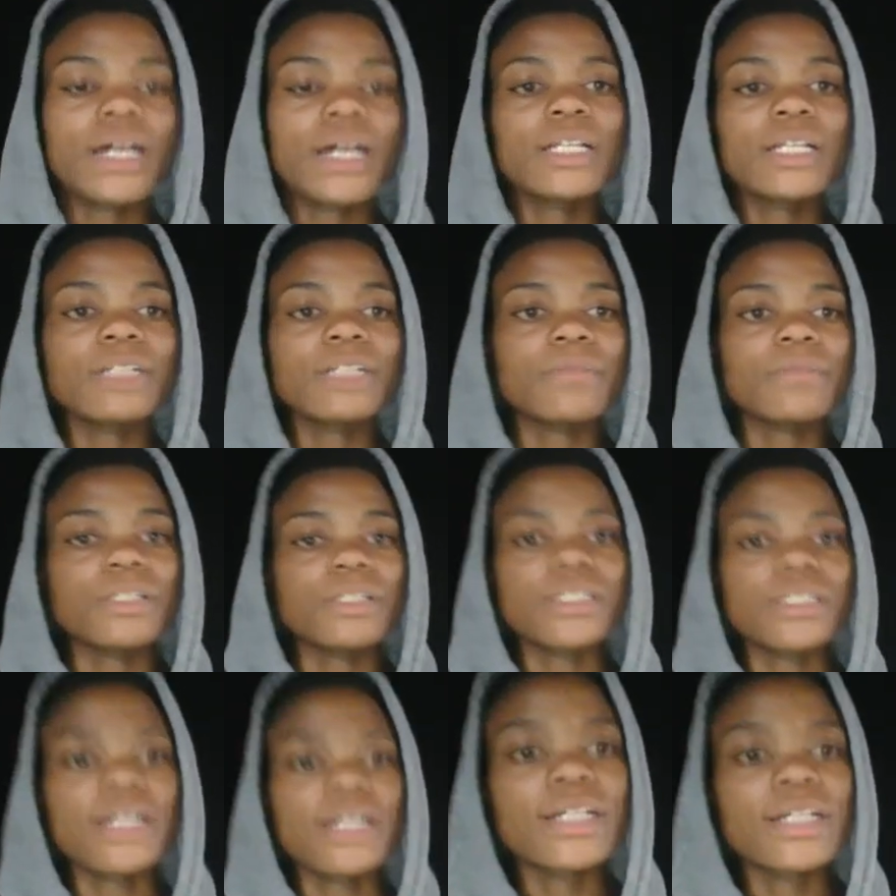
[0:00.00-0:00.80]
It means
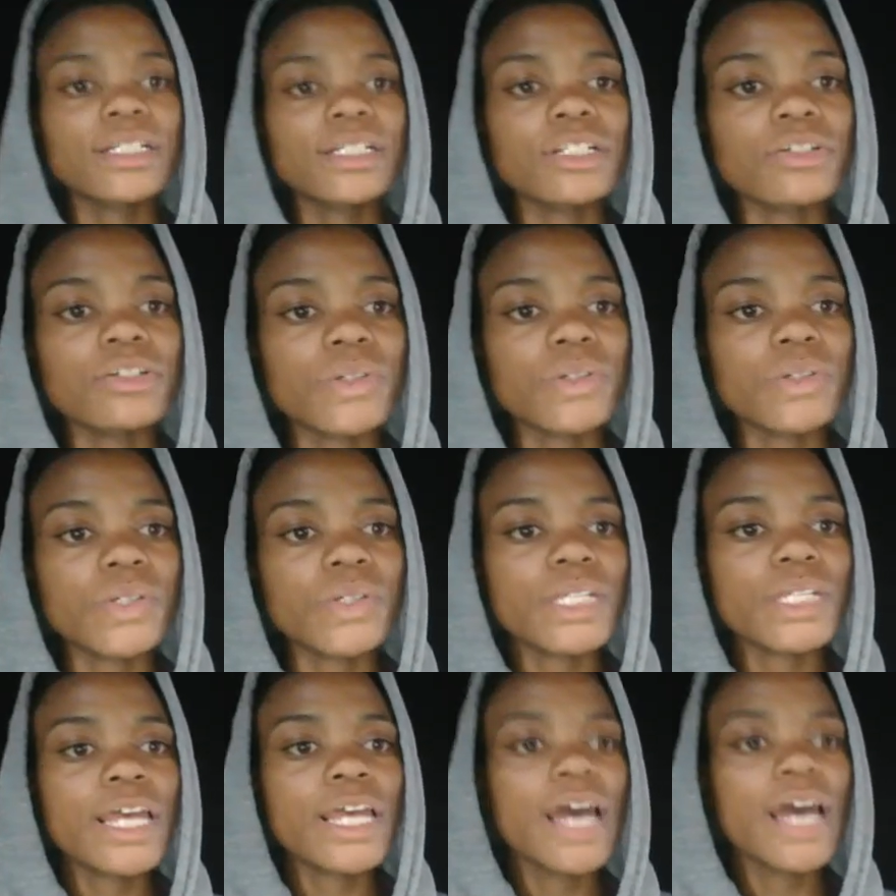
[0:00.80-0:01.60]
that it use
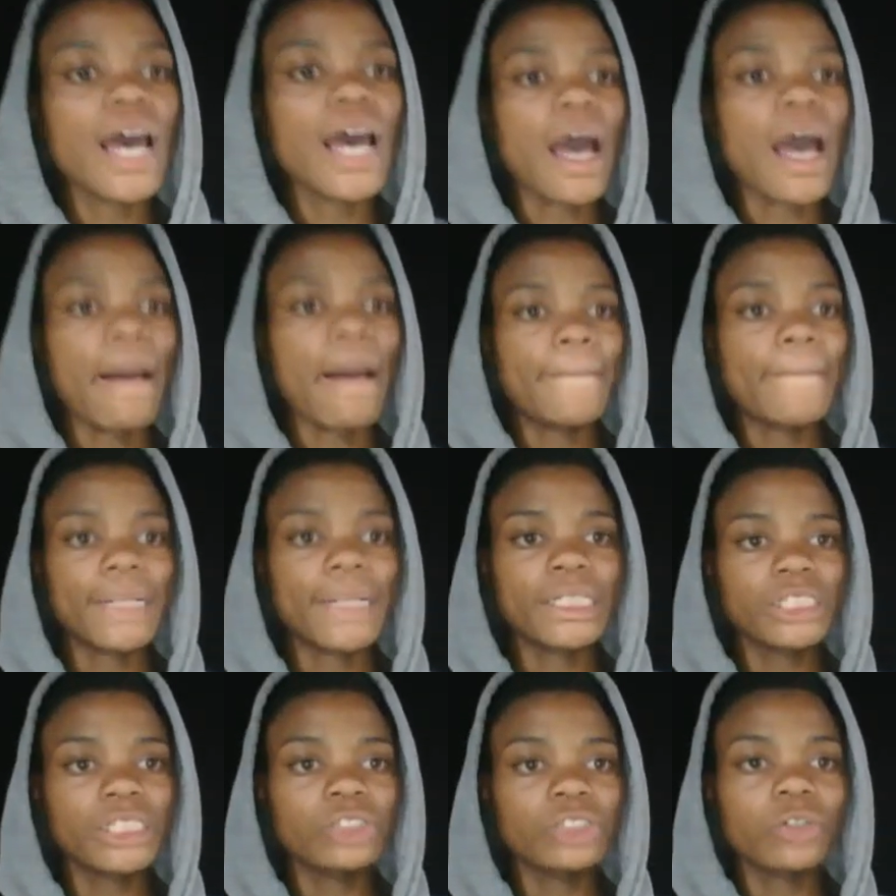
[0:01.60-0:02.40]

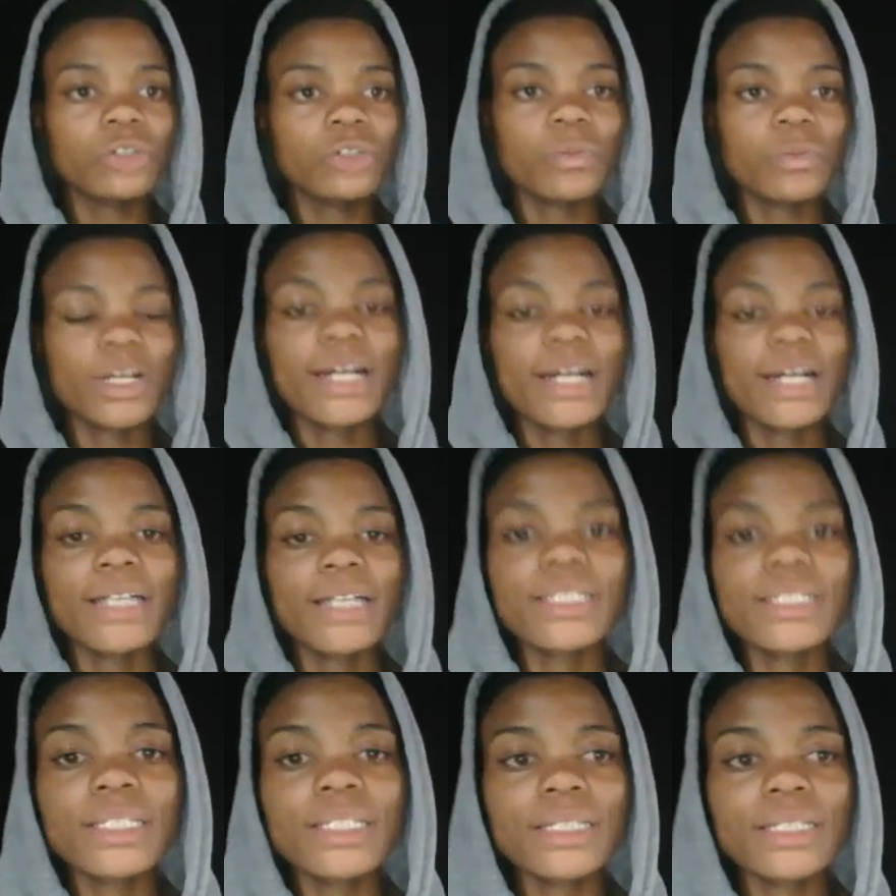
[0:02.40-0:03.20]
Apache
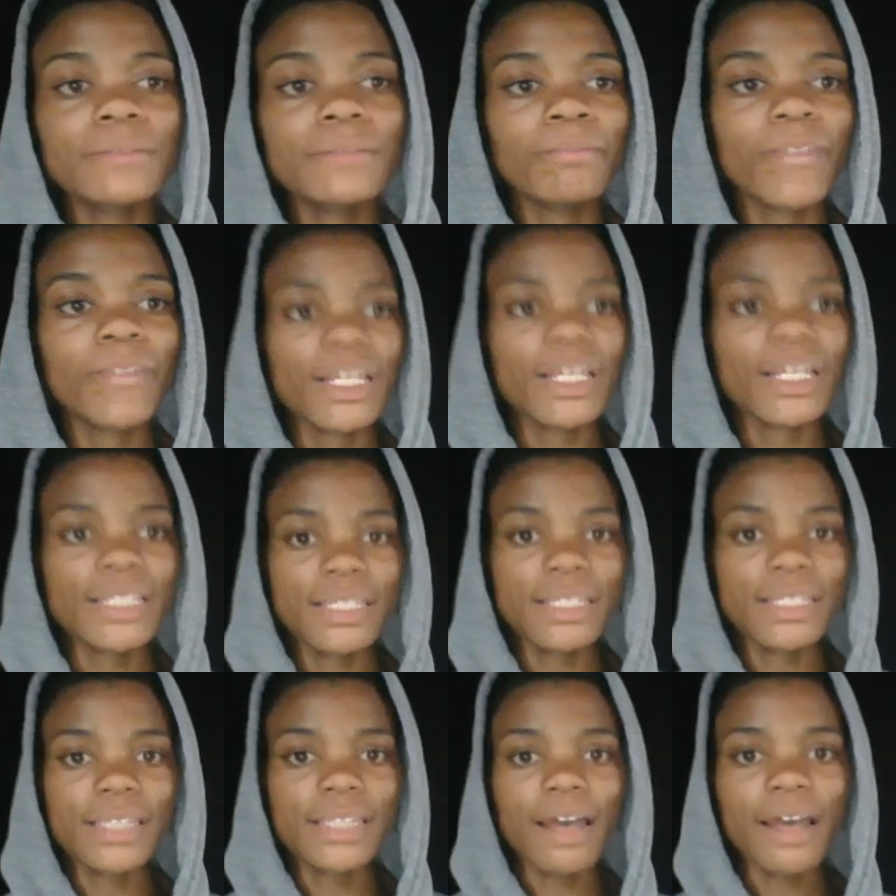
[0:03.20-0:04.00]
Tomcat as the
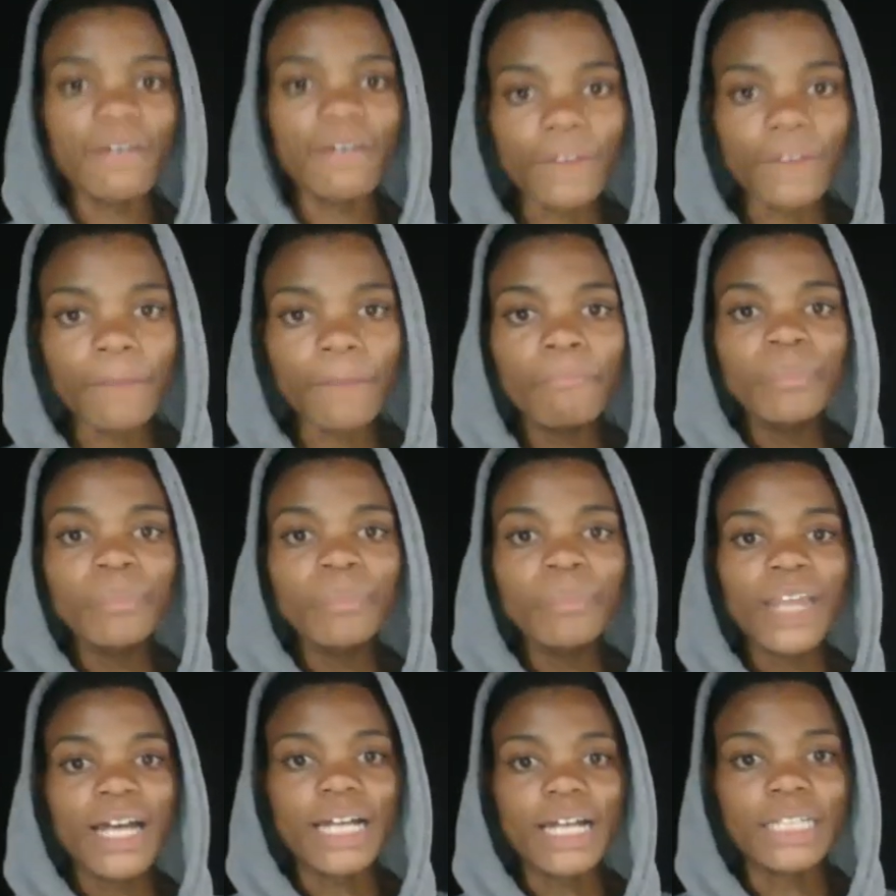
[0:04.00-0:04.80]
server,
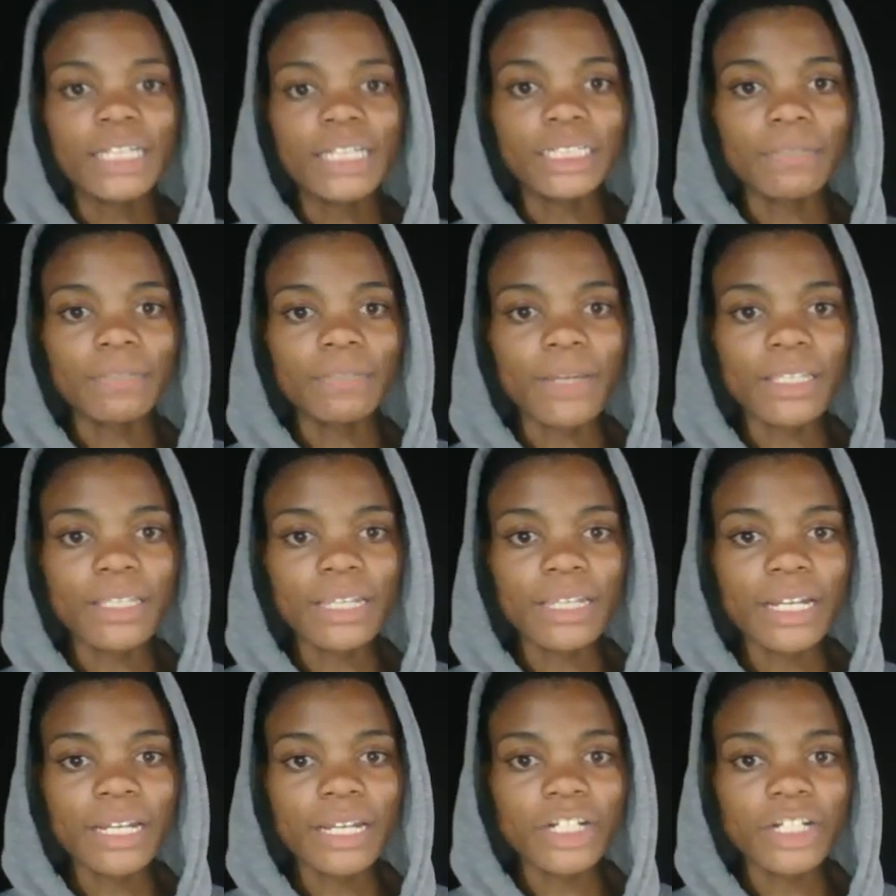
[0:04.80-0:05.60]
and the
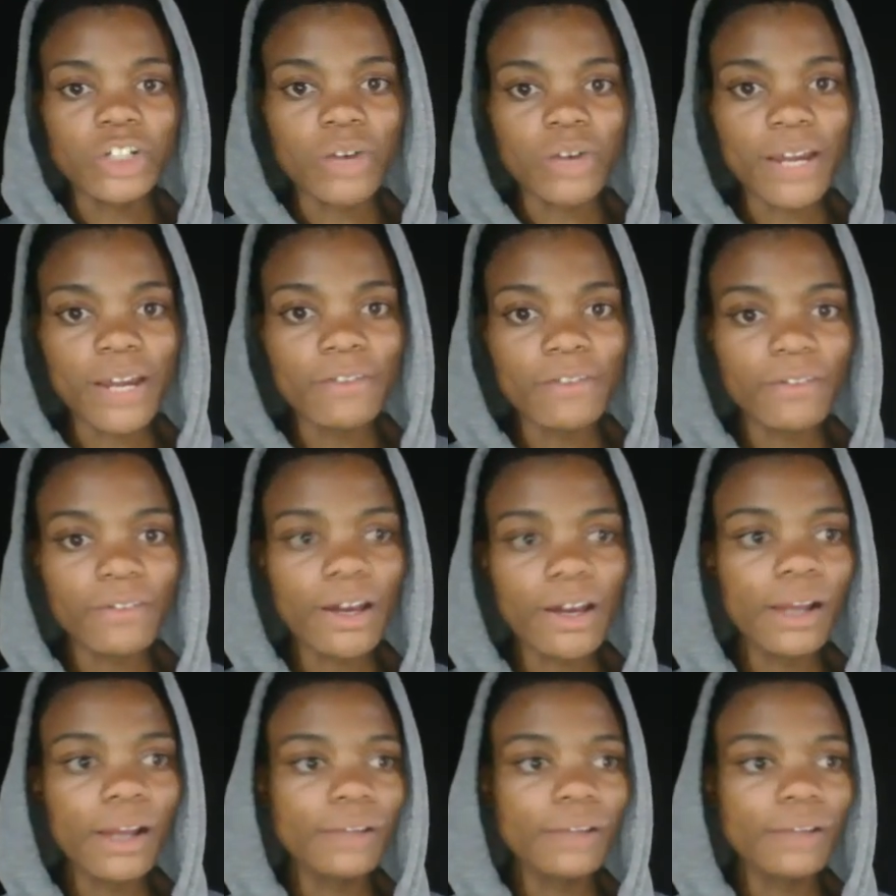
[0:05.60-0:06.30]
MySQL driver